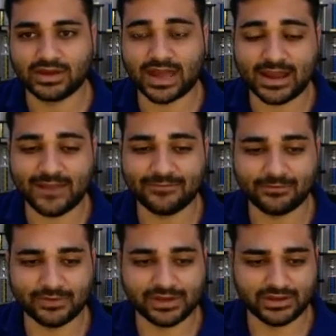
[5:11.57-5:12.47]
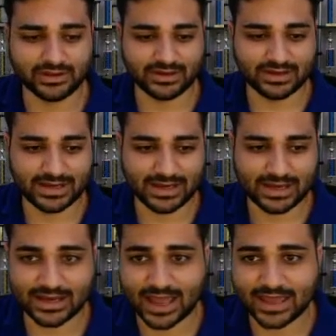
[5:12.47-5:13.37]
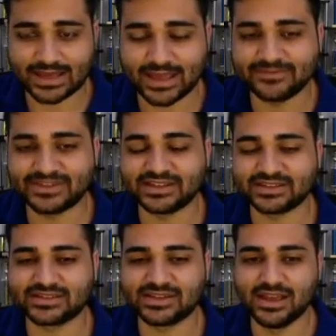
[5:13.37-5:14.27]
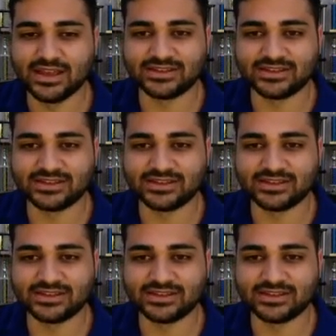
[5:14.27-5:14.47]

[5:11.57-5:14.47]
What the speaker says: Knight f3, knight f6.